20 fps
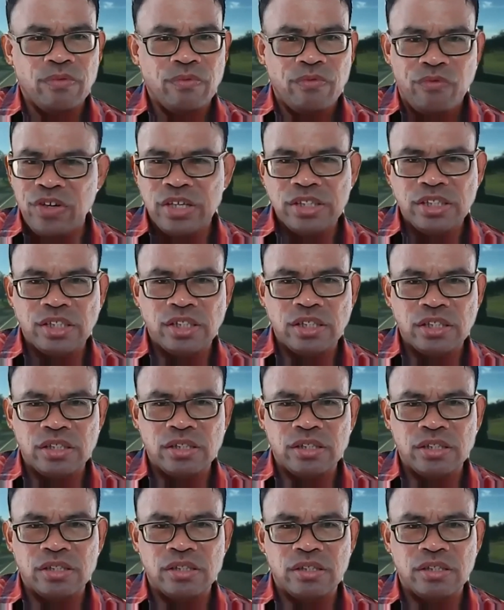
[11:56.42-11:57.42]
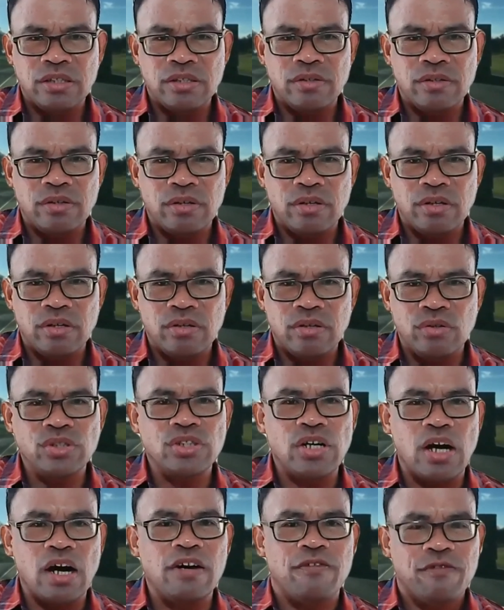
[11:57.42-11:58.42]
fish,
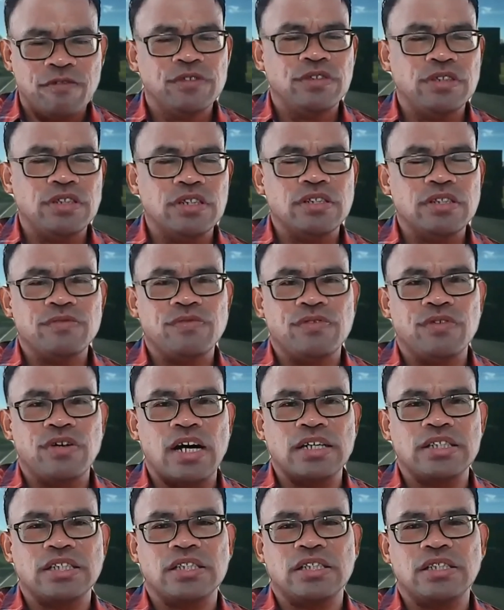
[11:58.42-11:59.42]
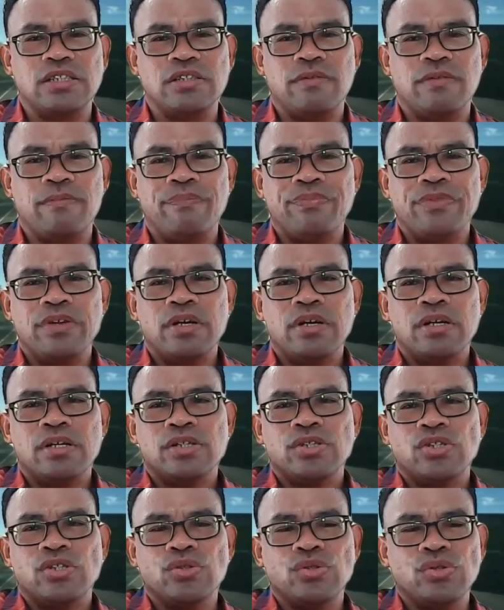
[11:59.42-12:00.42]
those are food for us.
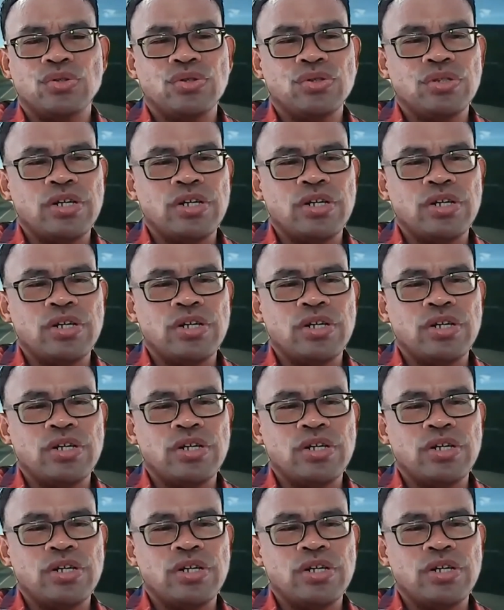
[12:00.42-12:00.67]
So